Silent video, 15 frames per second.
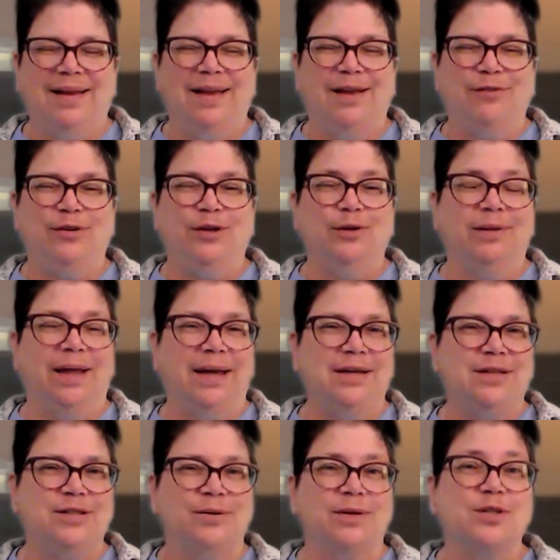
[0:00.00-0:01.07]
if you'd
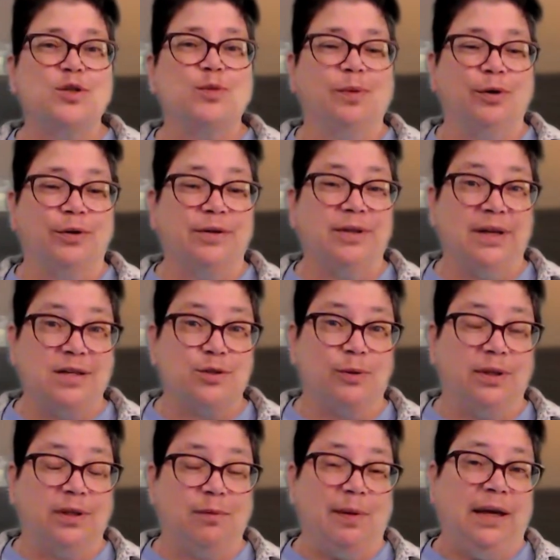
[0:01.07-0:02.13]
like to explore this
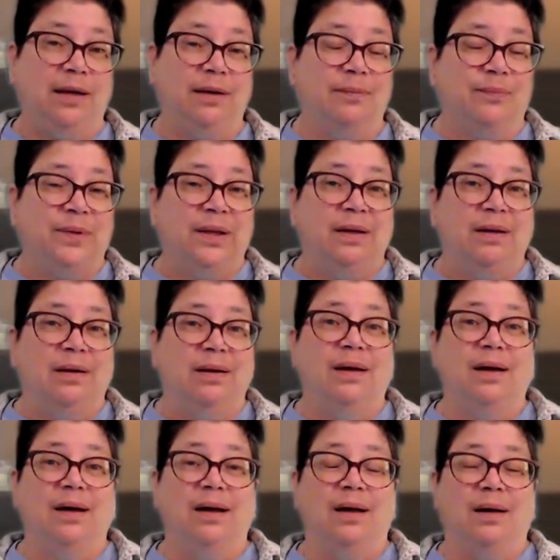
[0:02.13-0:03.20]
with me,
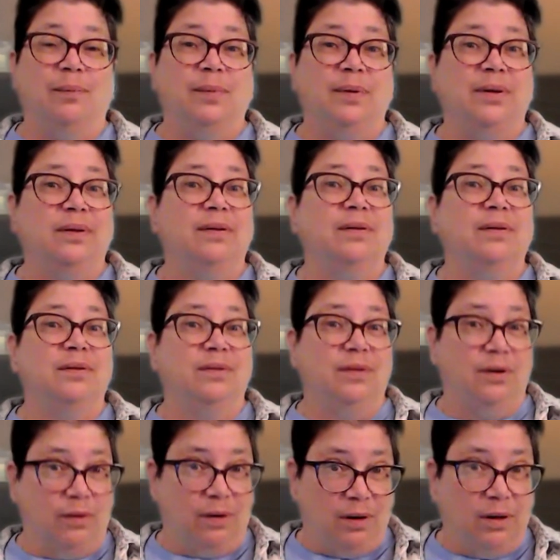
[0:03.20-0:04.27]
um,
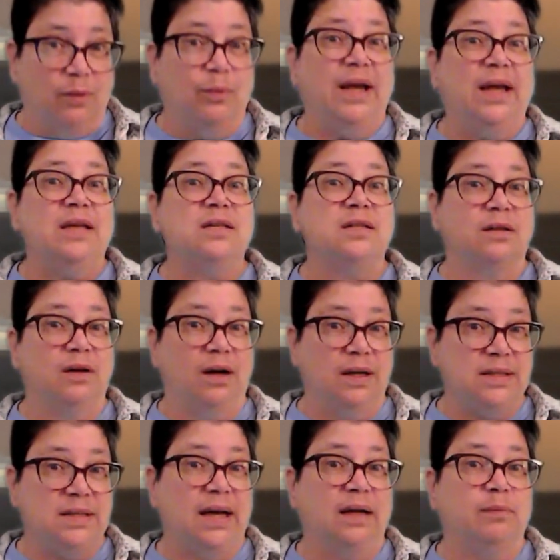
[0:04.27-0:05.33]
there are ways to
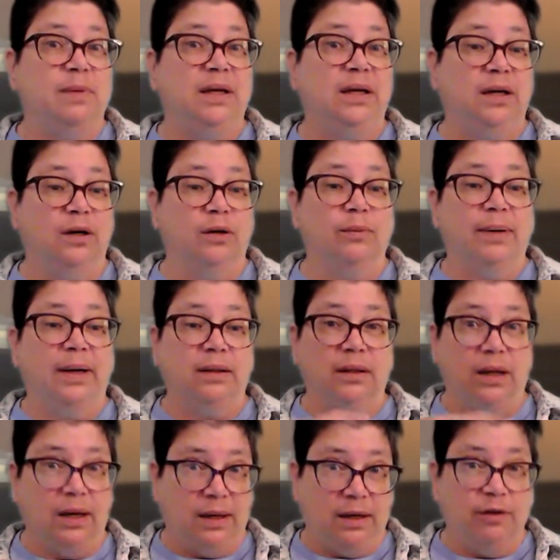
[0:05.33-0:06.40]
contact me here
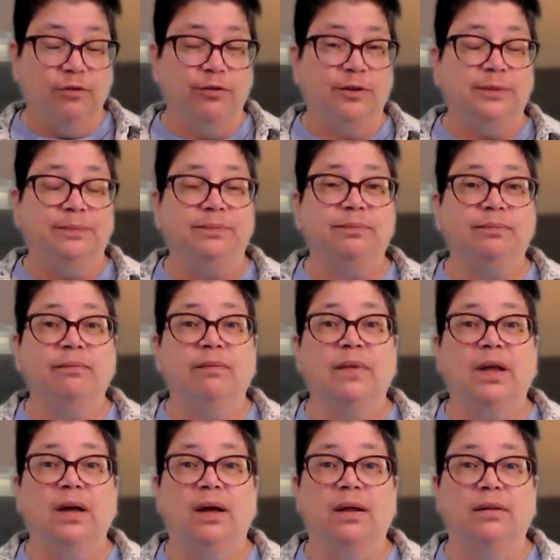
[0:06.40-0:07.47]
live.
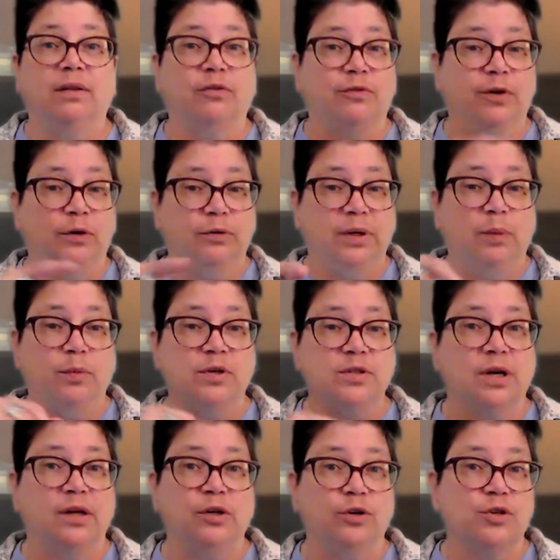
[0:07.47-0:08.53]
The phone number's
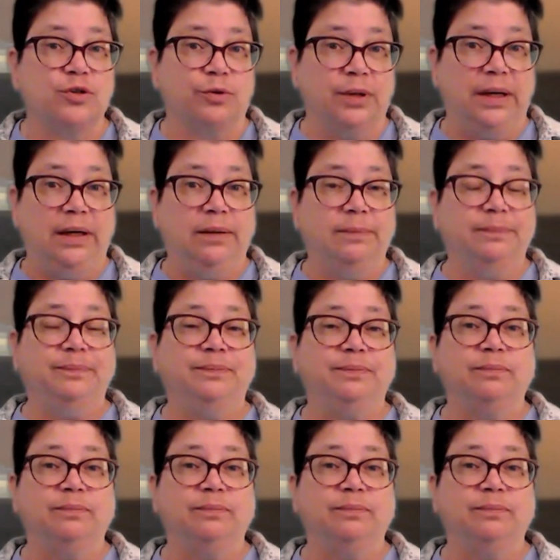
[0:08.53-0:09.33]
on your screen.